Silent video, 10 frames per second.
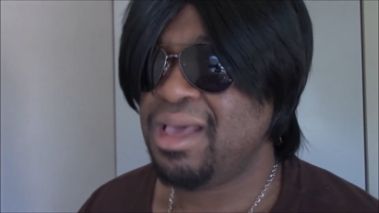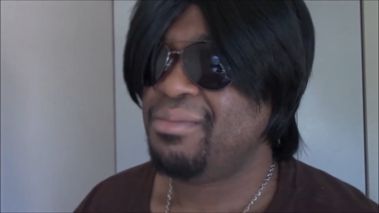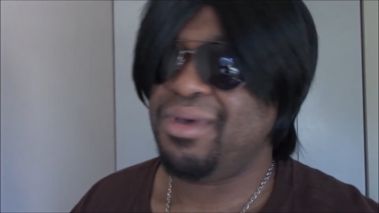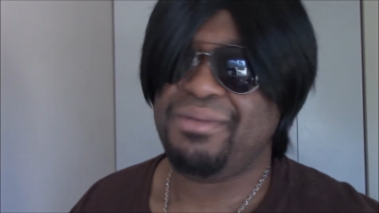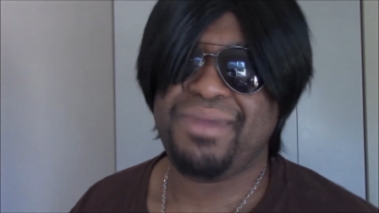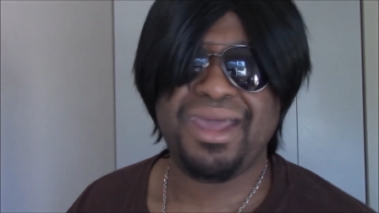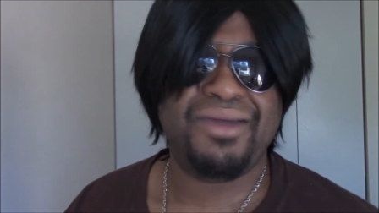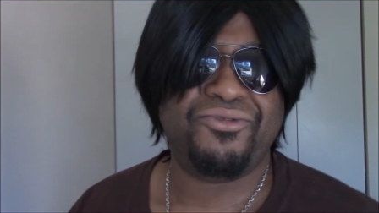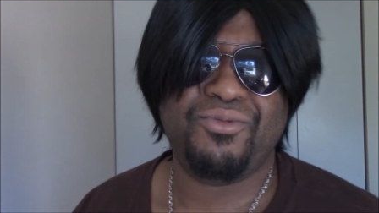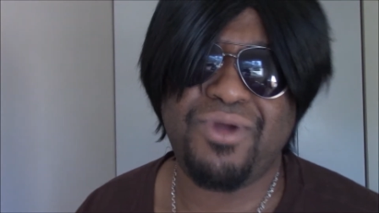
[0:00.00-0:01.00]
But
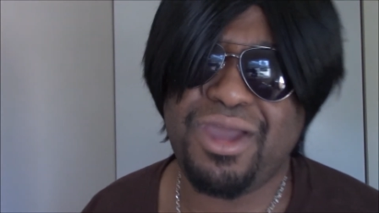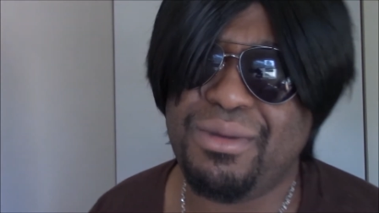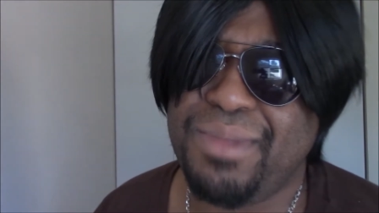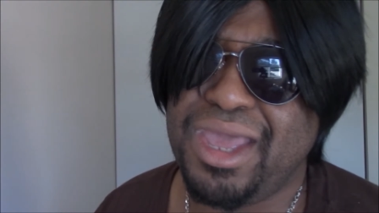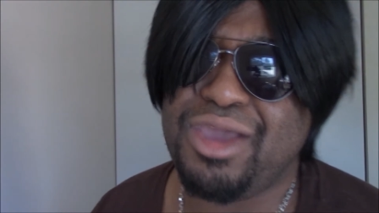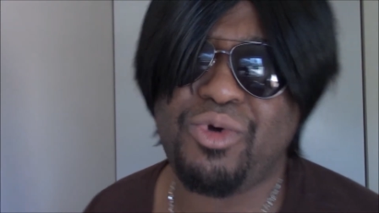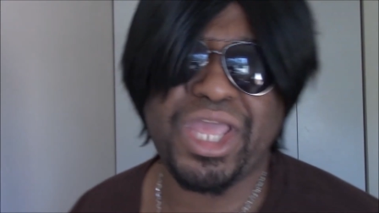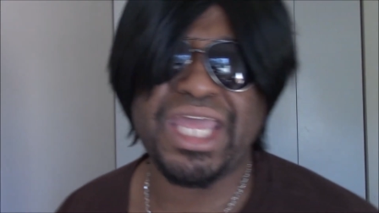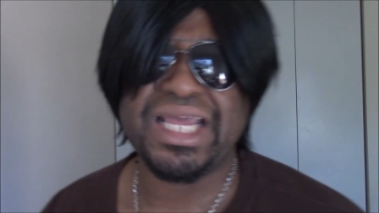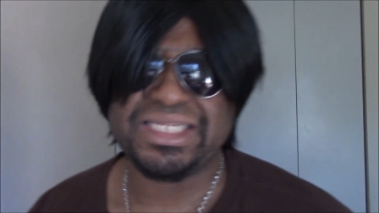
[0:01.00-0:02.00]
man, for real, man, your
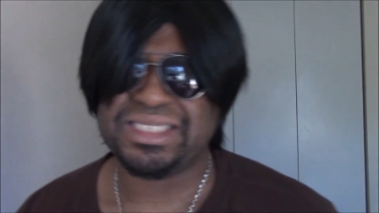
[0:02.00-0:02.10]
kids